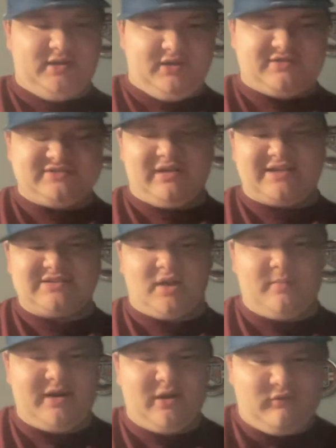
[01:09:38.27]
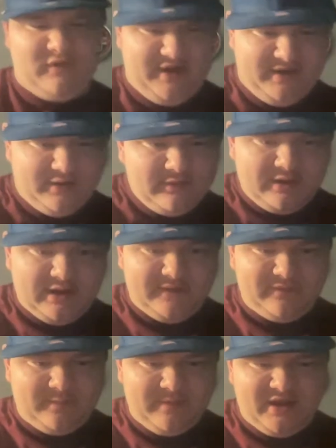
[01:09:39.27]
Here's the last comment I'll read. And
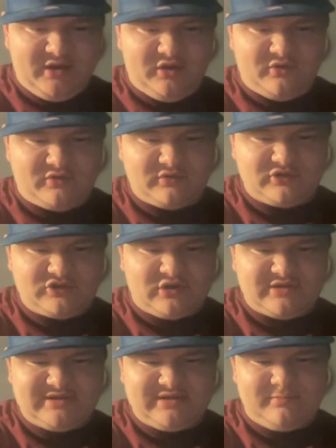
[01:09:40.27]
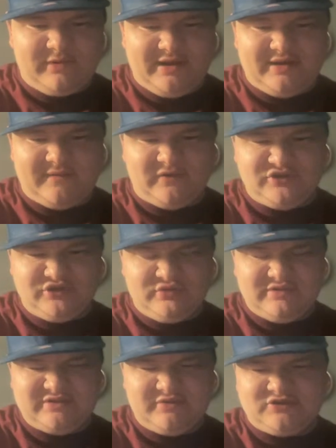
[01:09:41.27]
if the band starts in playing different
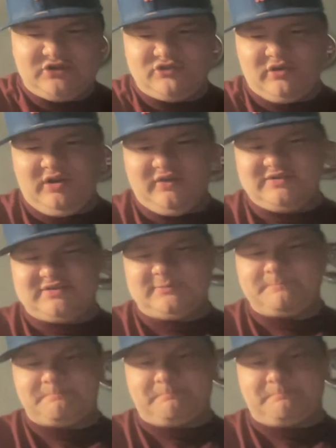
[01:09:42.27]
tunes, it was the drugs.